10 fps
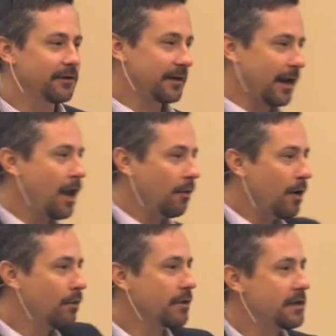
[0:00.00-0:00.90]
It's like,
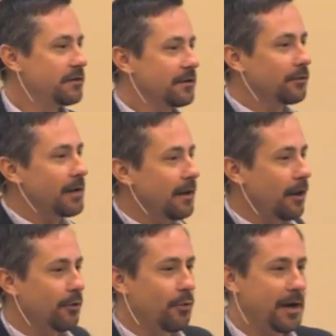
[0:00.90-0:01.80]
well, we're using
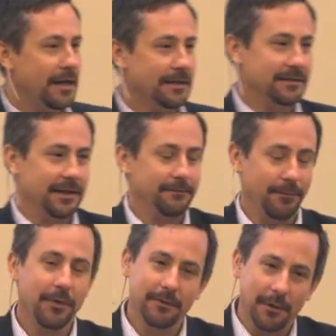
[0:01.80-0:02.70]
$3 wheat. It's like,
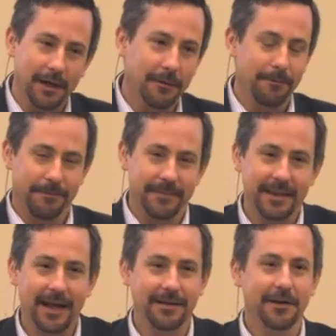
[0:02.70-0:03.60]
well,
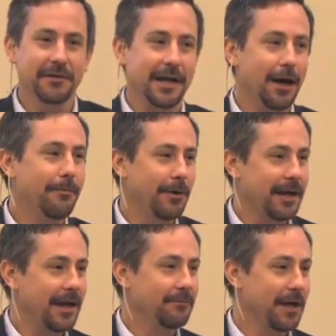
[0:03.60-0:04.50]
that doesn't help.
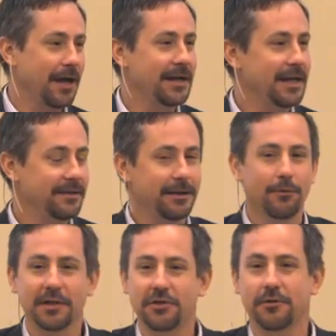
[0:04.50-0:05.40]
Okay, I'm kind of getting there.
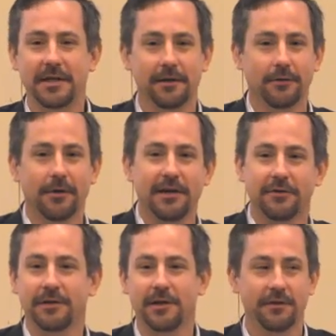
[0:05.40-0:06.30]
What's your yield range
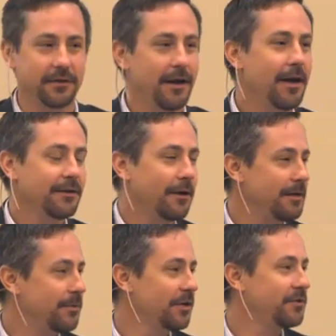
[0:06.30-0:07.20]
you're using?
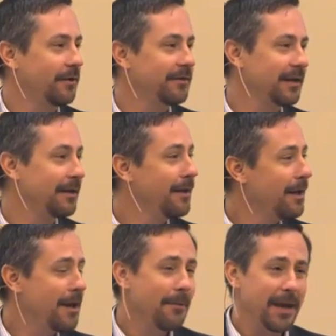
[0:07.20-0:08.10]
30 bushel. It's like,
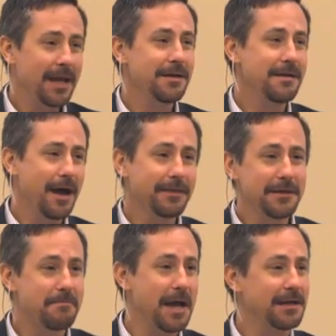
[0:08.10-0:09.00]
man,
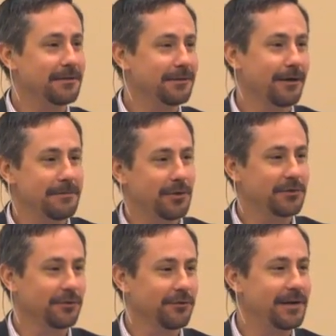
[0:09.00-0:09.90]
nothing pays at 30
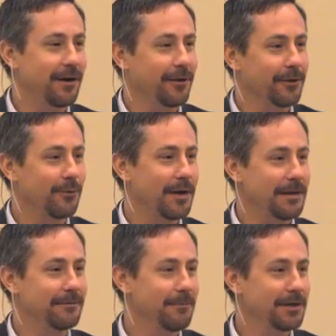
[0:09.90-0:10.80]
bushel $3
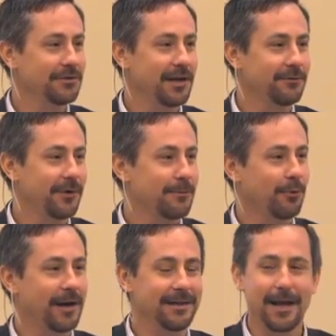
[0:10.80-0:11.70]
wheat, much less variable
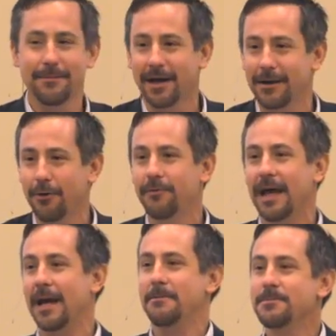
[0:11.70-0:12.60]
rate lime. I know
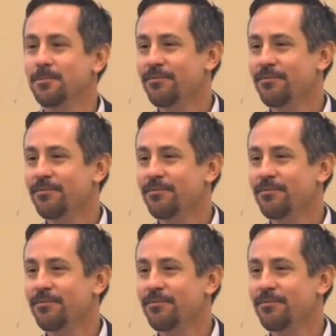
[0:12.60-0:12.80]
that.